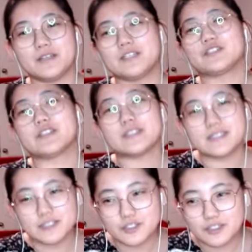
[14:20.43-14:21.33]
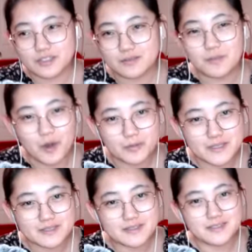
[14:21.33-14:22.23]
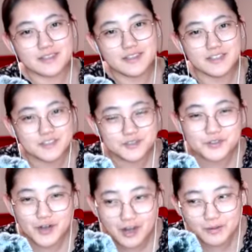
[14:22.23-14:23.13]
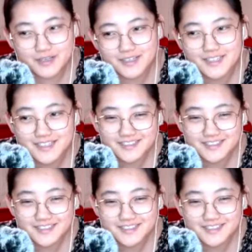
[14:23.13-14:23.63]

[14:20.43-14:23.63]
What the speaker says: transition moments in this drama.